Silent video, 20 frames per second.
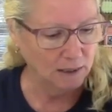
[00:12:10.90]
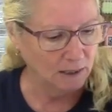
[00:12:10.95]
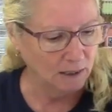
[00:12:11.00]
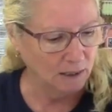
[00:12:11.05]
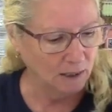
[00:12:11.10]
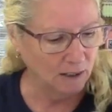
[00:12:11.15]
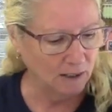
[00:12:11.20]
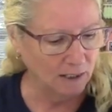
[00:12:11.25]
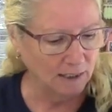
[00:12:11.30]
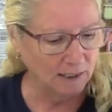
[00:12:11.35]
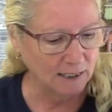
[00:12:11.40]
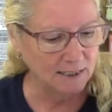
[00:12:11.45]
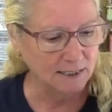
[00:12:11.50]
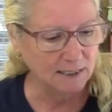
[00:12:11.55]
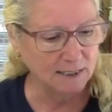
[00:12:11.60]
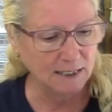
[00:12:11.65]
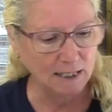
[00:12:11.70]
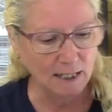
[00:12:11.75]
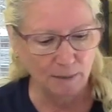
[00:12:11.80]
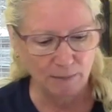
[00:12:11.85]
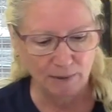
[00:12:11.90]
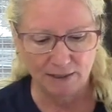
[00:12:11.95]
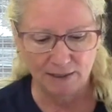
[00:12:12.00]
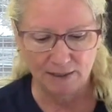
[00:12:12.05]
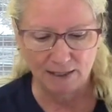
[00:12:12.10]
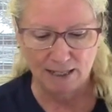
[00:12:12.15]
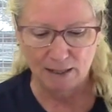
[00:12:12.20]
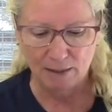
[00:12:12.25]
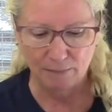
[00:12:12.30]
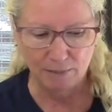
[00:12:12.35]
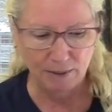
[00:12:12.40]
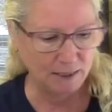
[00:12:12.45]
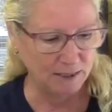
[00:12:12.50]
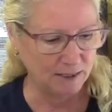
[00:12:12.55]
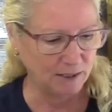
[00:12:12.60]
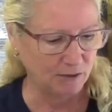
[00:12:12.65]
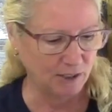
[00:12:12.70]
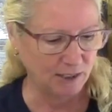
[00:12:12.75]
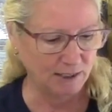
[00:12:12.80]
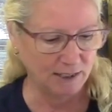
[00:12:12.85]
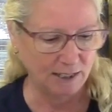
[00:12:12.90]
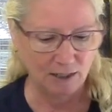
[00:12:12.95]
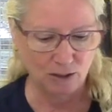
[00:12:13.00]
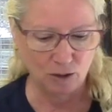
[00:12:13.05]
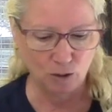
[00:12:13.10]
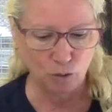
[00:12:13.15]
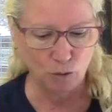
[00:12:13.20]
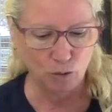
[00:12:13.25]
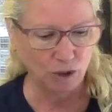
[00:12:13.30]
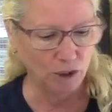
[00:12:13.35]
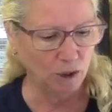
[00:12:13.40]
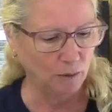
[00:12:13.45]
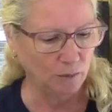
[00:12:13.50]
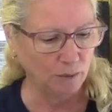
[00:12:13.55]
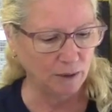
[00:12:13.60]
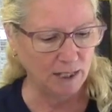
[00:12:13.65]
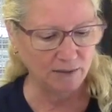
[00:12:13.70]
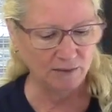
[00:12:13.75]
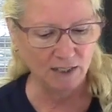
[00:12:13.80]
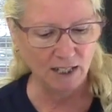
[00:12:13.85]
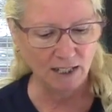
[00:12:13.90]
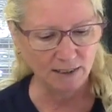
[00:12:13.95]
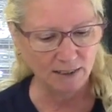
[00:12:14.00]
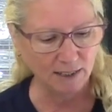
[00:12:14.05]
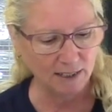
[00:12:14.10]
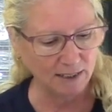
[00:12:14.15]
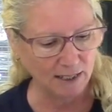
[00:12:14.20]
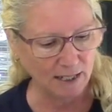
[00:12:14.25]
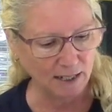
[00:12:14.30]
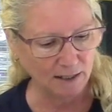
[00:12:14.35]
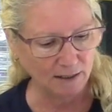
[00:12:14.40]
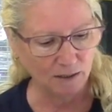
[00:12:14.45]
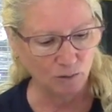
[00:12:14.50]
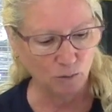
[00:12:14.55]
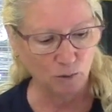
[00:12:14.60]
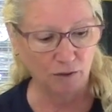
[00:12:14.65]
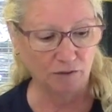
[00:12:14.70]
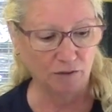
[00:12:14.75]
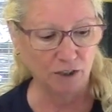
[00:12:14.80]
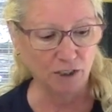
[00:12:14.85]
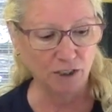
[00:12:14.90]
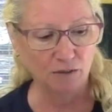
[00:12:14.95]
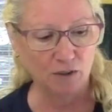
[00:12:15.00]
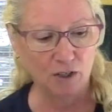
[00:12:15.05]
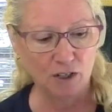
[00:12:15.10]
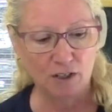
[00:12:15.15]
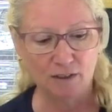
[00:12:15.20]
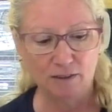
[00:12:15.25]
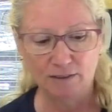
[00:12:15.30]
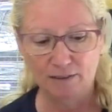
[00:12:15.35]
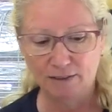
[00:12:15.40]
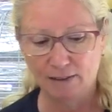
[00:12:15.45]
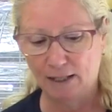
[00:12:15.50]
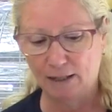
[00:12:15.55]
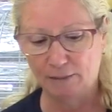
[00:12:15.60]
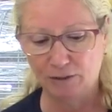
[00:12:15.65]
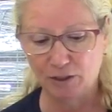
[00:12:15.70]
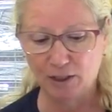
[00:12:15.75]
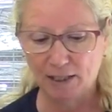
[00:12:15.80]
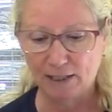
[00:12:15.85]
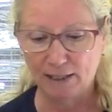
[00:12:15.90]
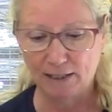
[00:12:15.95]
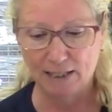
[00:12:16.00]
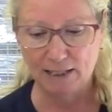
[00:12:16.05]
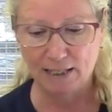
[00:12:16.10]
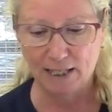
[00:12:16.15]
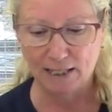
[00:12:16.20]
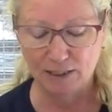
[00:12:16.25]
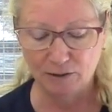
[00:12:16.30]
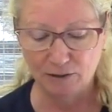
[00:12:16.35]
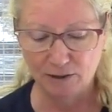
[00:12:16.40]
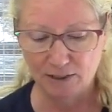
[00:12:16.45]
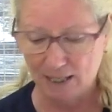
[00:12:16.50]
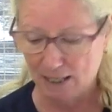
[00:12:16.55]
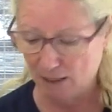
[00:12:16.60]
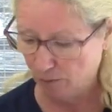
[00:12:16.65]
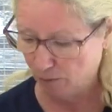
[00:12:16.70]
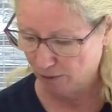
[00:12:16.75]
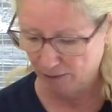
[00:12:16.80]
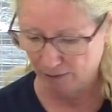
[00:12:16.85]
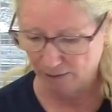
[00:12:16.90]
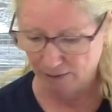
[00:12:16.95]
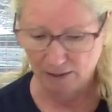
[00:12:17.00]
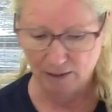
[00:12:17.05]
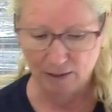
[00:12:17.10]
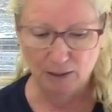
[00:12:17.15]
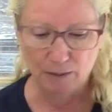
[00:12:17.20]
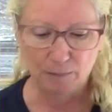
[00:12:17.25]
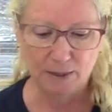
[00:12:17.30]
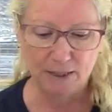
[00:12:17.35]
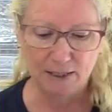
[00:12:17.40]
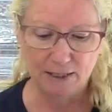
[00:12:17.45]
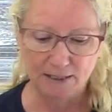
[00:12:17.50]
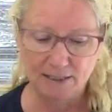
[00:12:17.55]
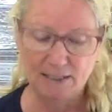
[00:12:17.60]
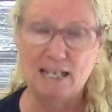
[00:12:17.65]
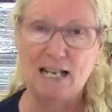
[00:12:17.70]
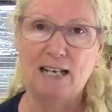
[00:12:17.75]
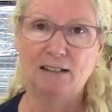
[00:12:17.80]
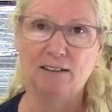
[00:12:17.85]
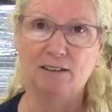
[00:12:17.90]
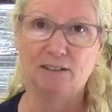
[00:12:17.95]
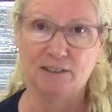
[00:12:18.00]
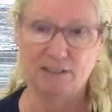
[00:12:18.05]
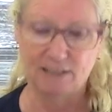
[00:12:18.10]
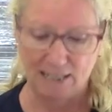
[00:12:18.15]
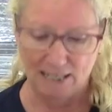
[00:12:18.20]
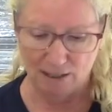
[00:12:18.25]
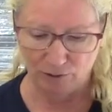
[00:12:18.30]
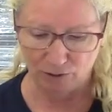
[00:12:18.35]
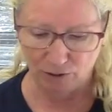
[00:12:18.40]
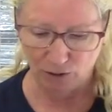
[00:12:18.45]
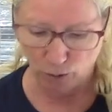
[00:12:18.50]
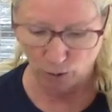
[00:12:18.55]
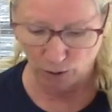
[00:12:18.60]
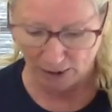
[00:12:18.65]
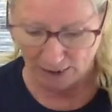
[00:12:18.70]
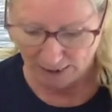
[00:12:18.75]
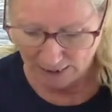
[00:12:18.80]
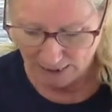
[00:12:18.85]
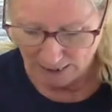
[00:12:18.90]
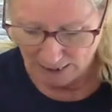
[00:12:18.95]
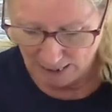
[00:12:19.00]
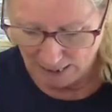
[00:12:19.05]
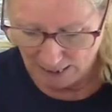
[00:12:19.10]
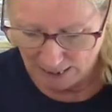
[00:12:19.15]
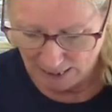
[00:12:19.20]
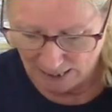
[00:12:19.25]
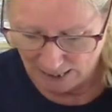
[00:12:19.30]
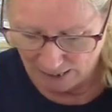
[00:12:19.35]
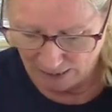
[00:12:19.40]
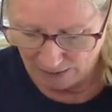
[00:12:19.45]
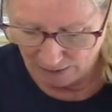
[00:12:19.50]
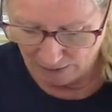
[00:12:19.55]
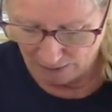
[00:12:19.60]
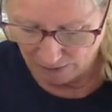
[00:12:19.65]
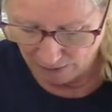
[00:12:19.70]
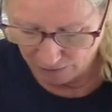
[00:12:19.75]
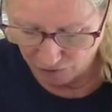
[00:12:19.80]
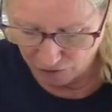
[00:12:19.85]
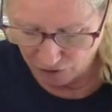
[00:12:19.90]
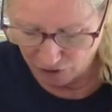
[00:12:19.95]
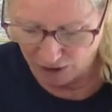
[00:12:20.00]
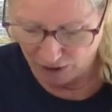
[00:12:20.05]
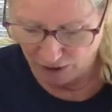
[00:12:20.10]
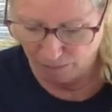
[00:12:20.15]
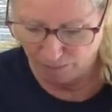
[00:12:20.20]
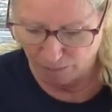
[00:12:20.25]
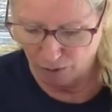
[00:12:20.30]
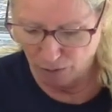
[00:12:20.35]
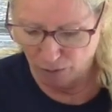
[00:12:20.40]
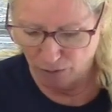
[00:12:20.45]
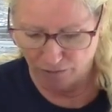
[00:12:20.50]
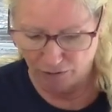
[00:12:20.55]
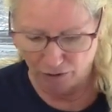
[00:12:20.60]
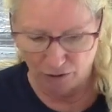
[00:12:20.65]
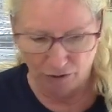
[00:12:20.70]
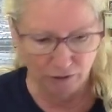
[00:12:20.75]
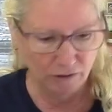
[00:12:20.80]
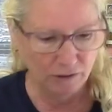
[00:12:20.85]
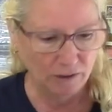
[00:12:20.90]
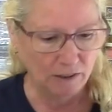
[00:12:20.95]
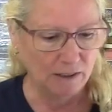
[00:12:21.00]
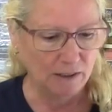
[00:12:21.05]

All right, let's see, how about that piece right there? Ooh, you know what we have not done yet? Well, first of all, I'm sorry, I gotta use that one, because that looks outdoor-y and just beautiful.